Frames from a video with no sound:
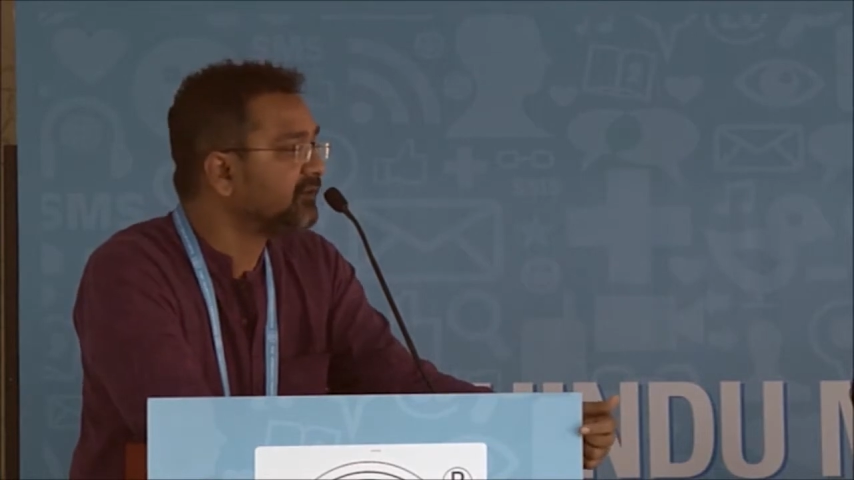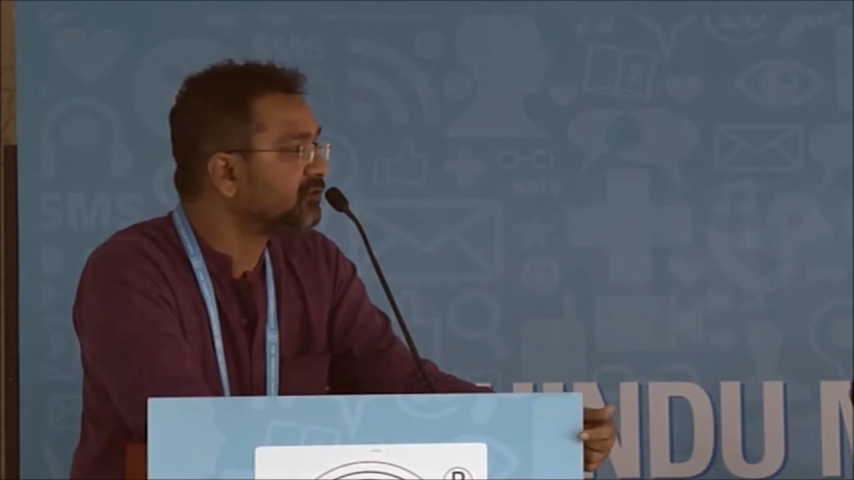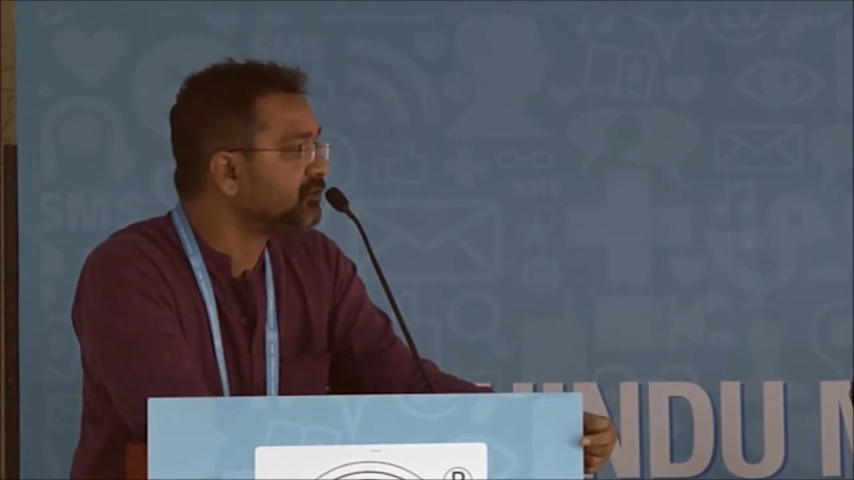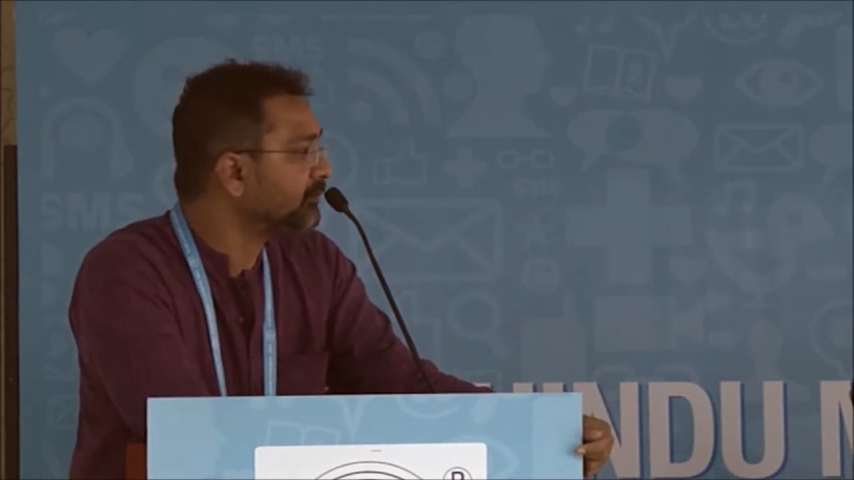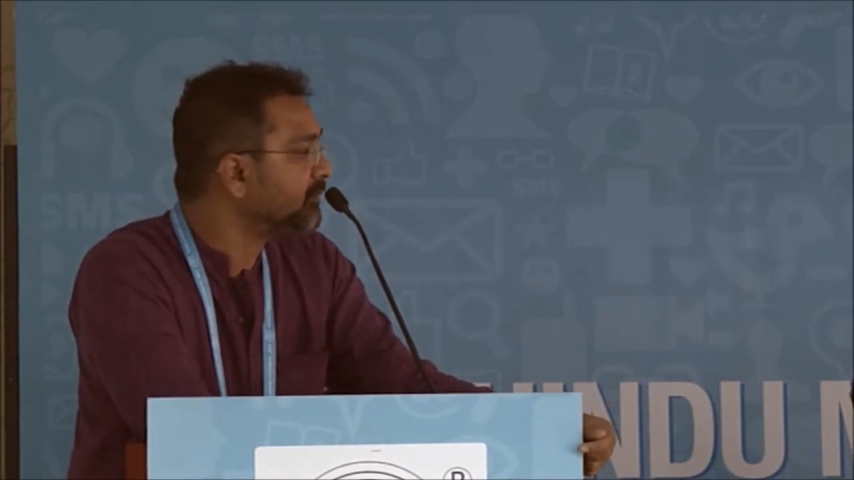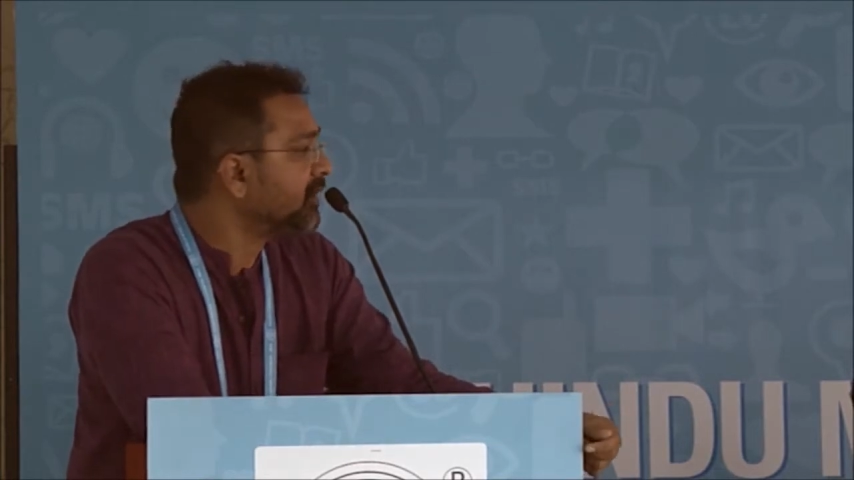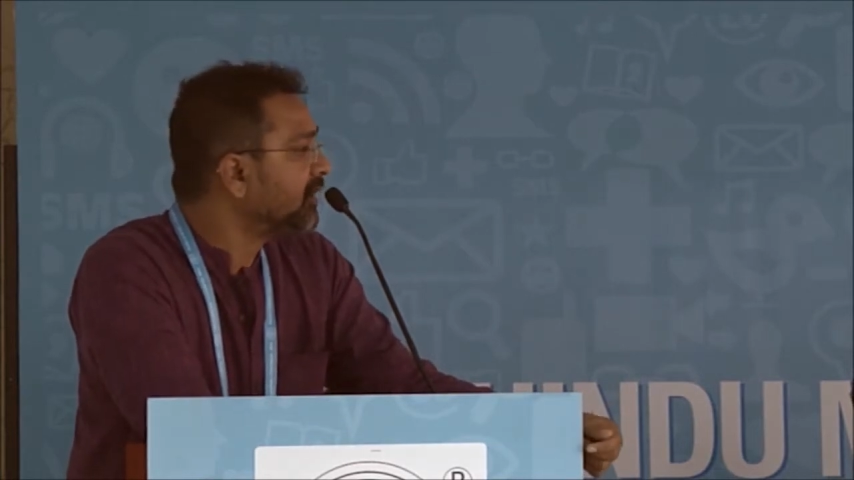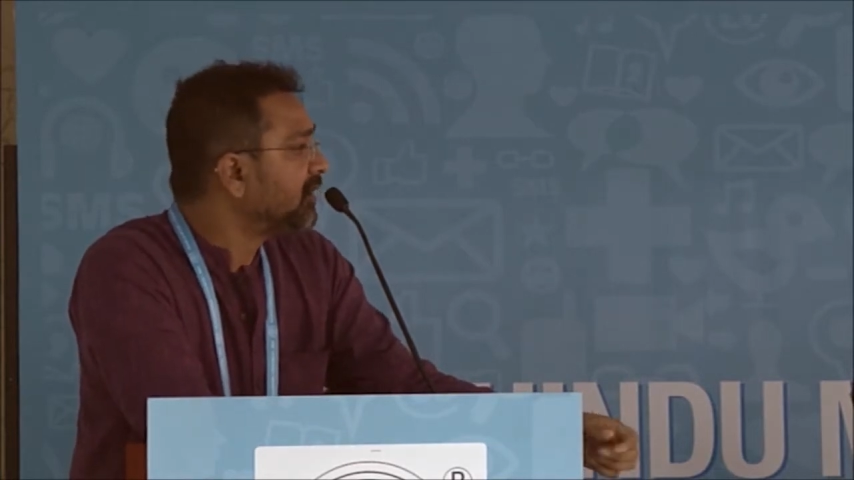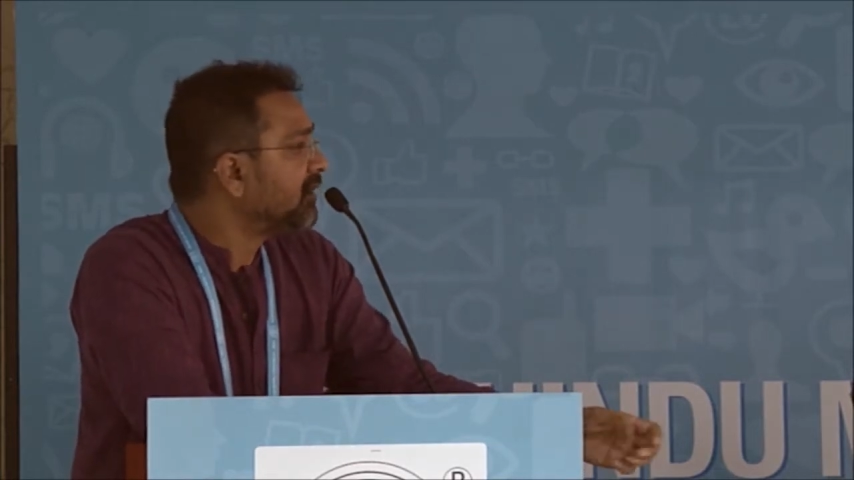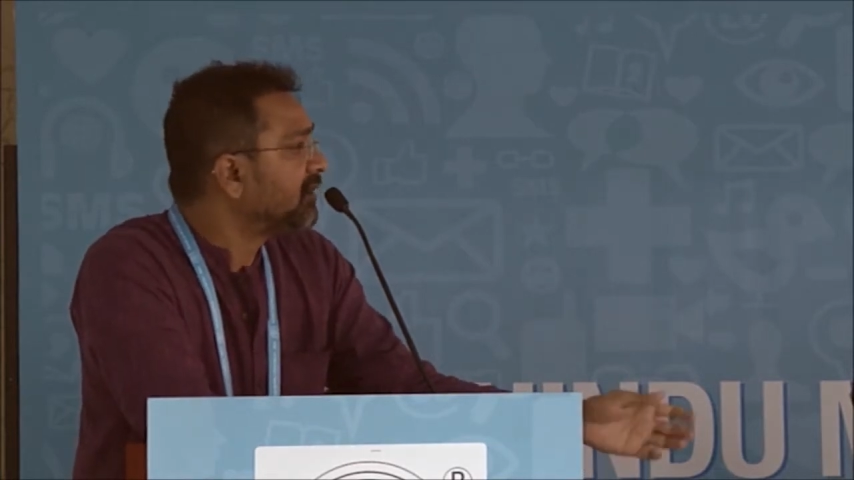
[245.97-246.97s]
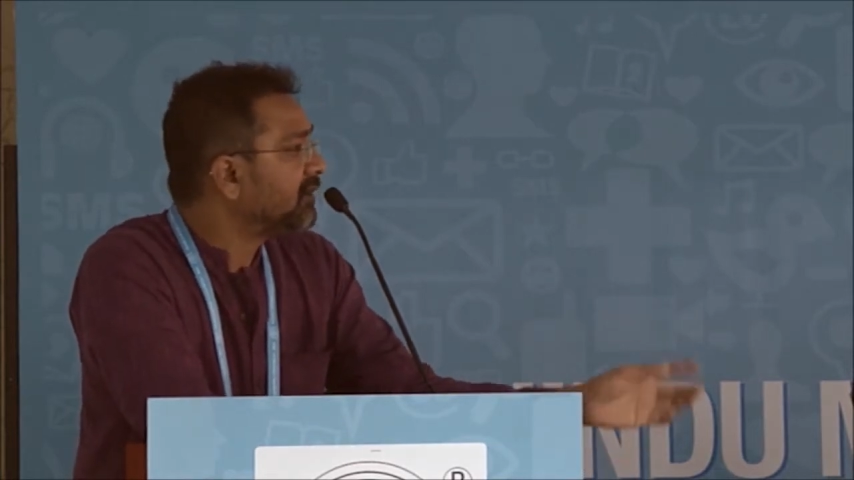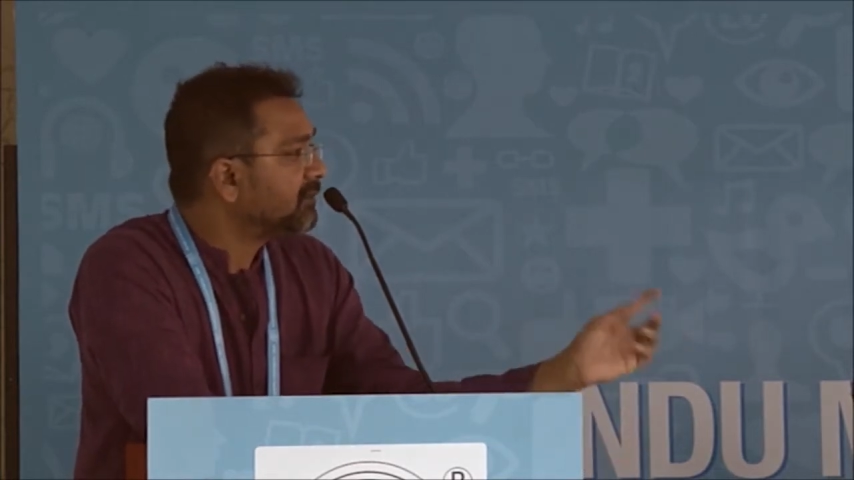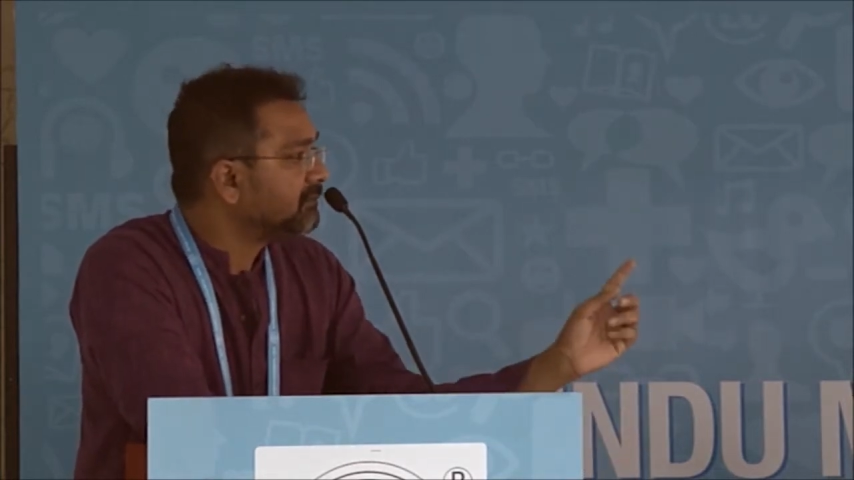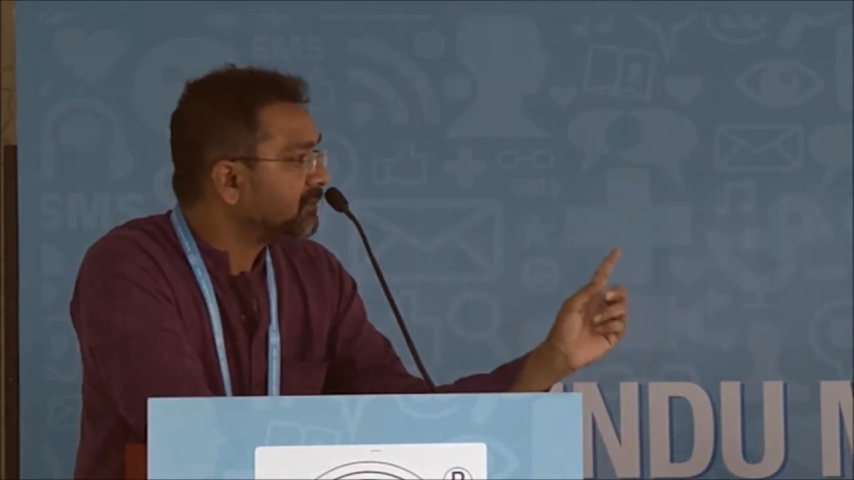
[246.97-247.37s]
to do.